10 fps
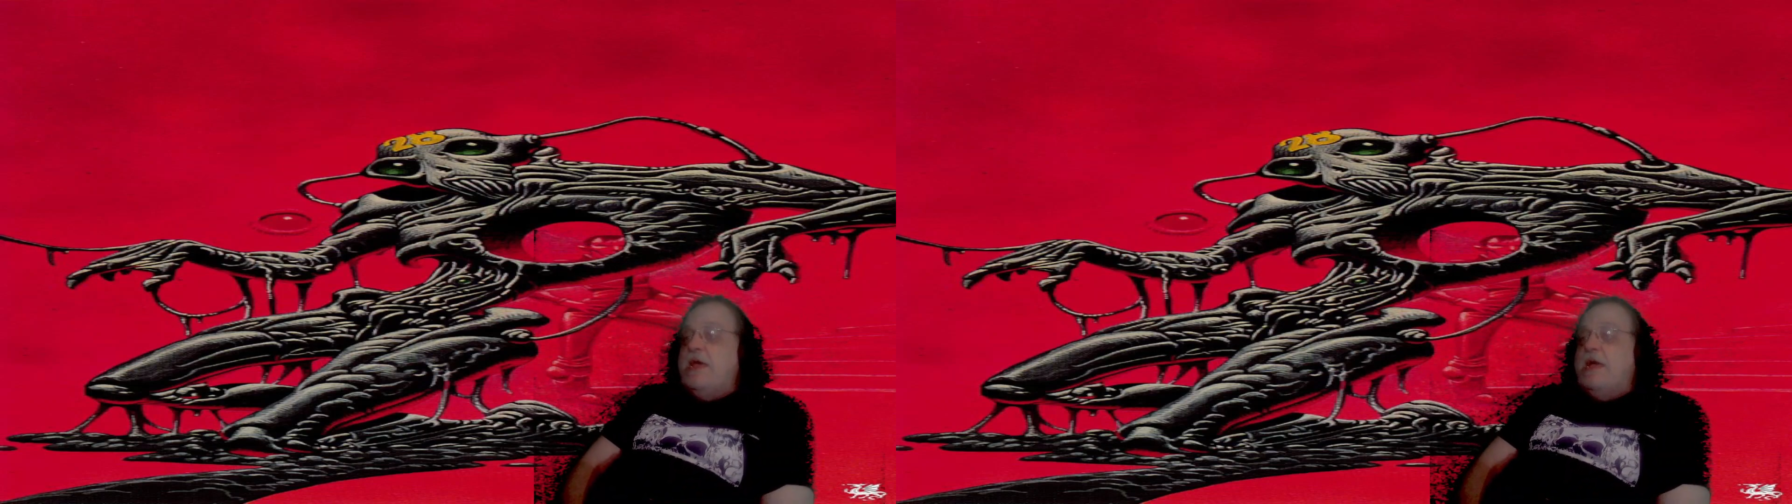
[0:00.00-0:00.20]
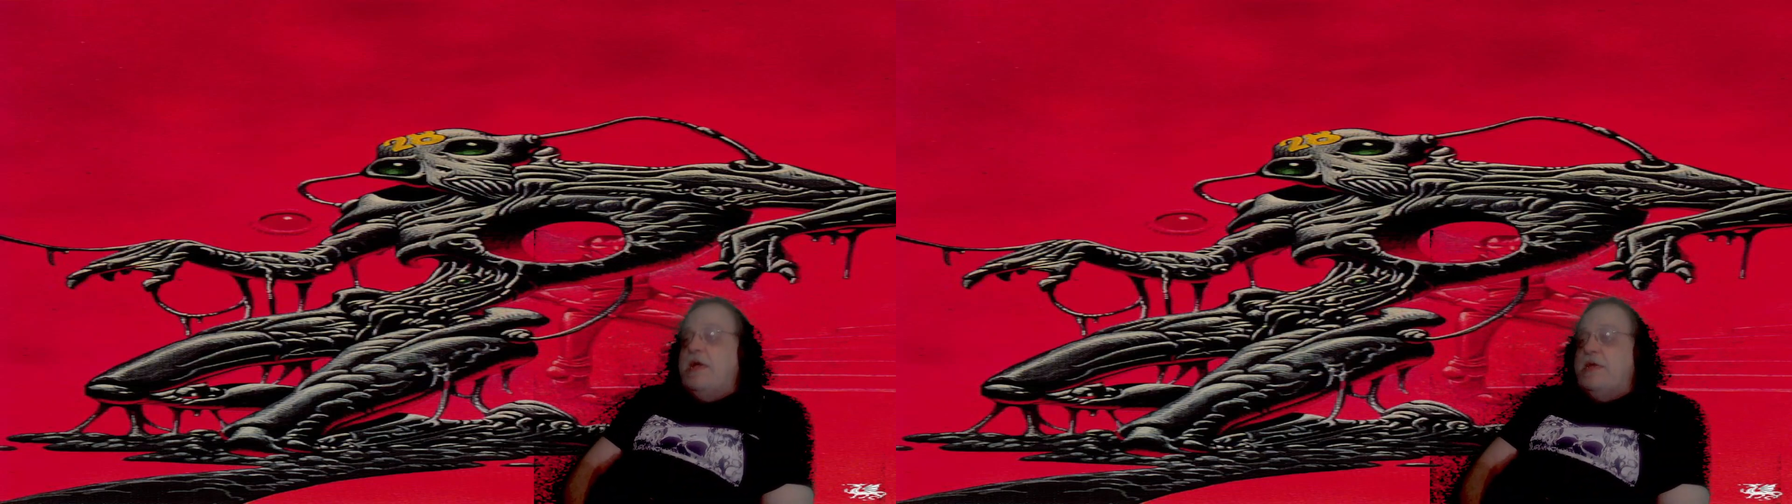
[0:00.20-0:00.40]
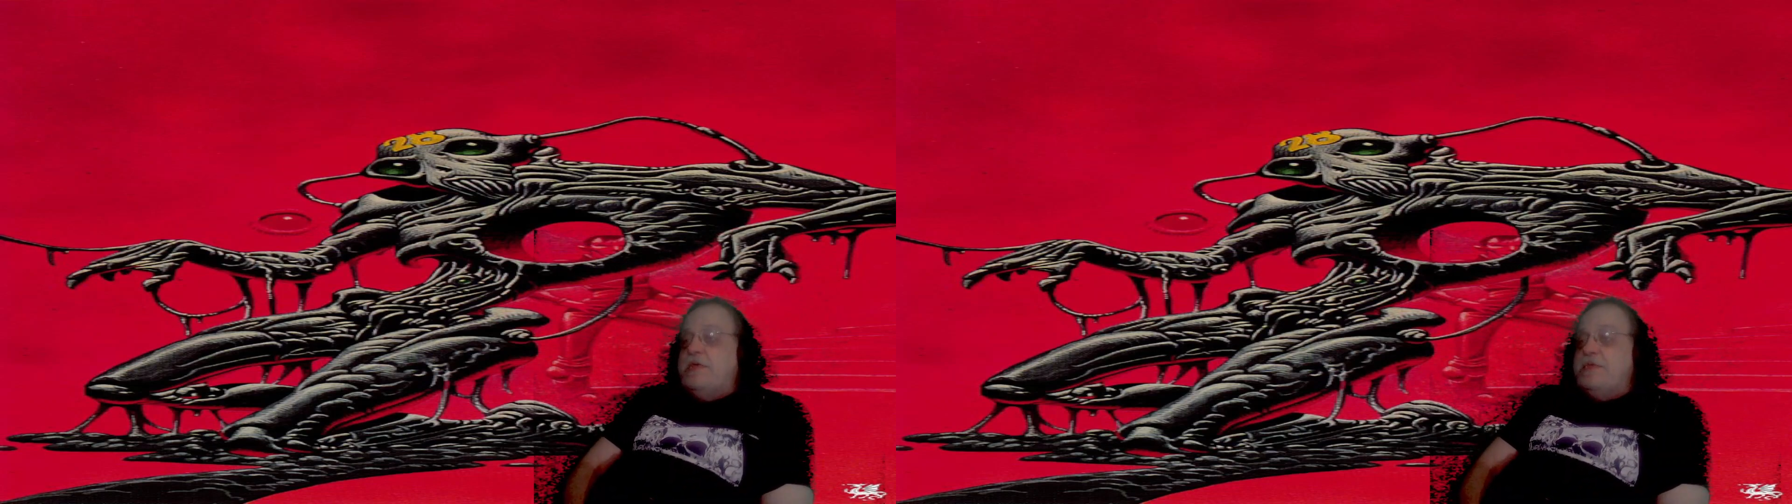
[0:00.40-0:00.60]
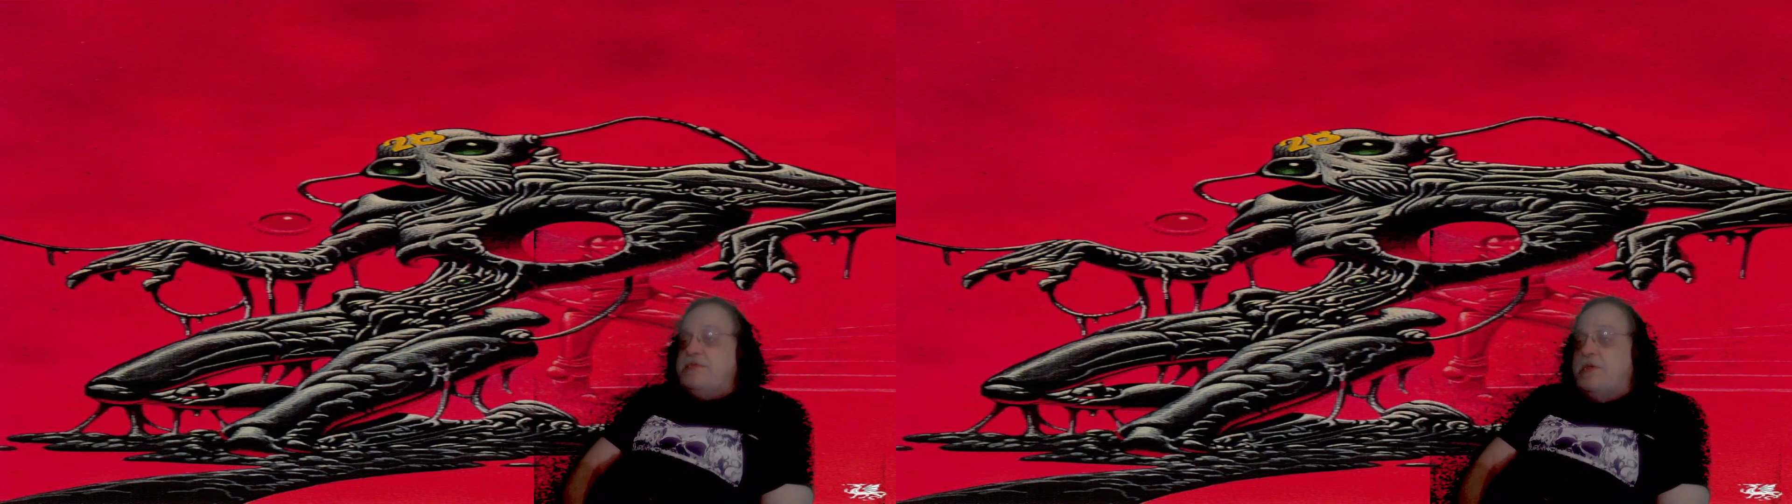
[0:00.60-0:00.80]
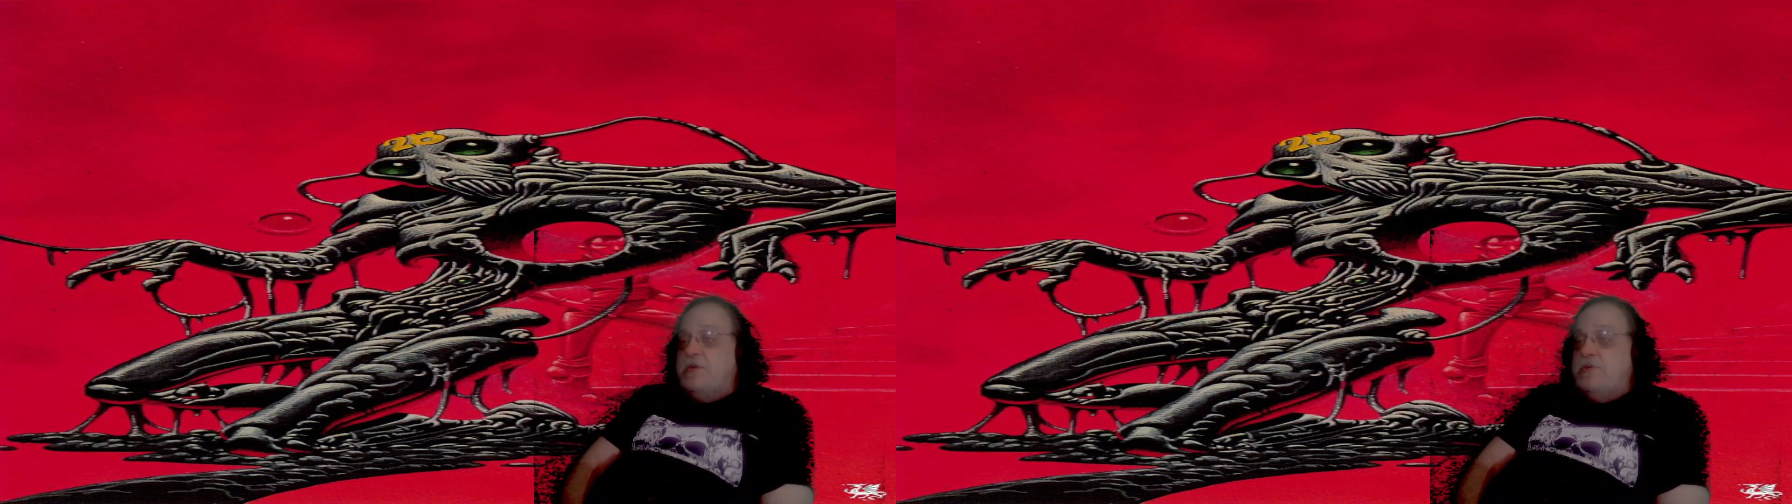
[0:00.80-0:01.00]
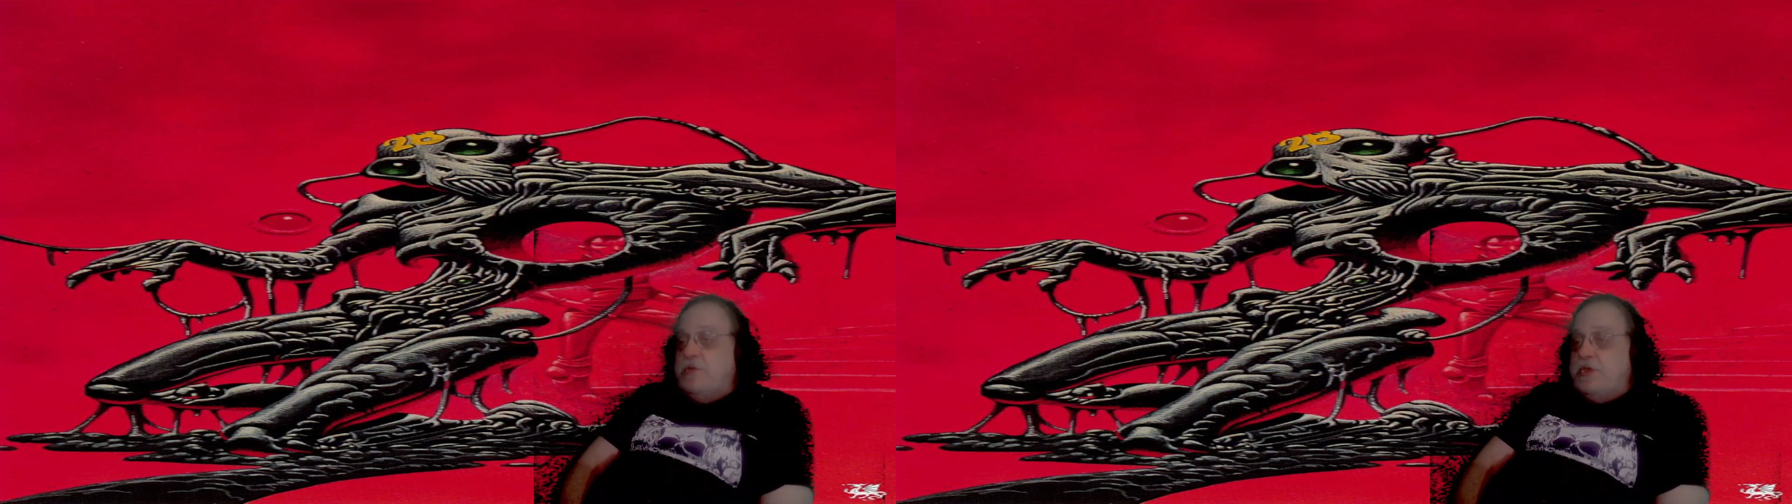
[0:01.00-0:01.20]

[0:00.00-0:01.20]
So